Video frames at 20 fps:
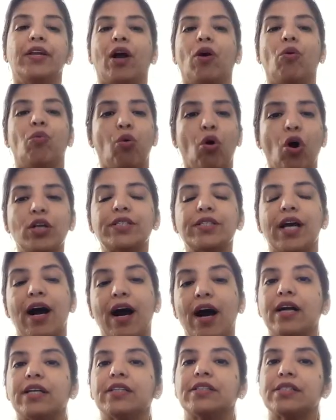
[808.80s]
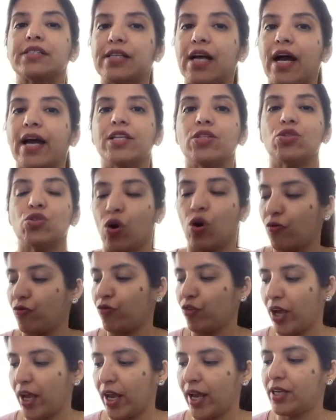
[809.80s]
Now, what are the signs
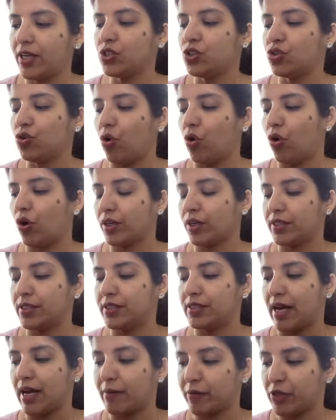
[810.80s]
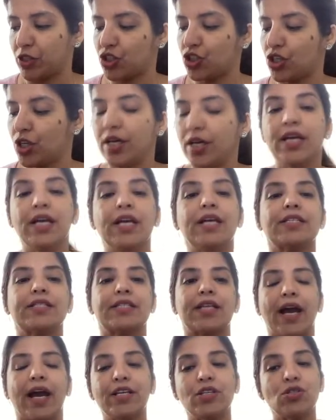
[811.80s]
of end organ damage?
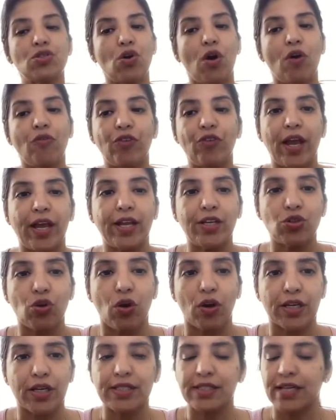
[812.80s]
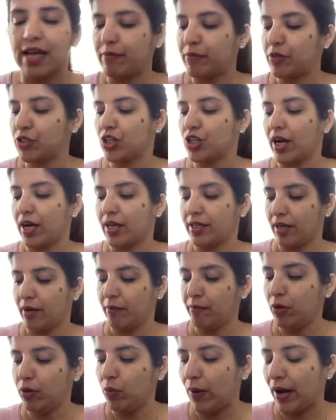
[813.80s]
Signs of end organ damage are,
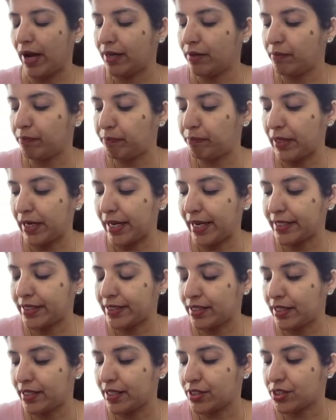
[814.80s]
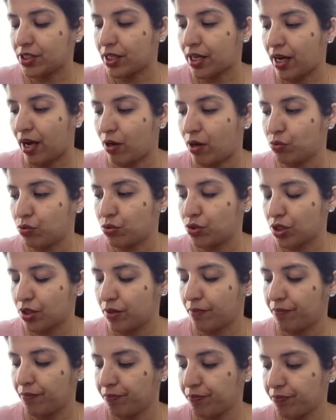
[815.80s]
number one, platelet
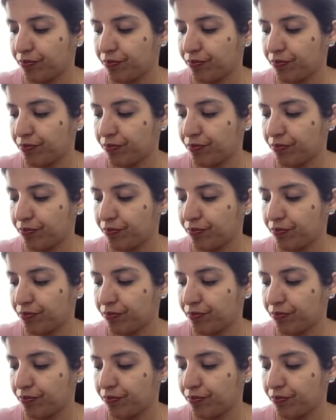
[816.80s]
count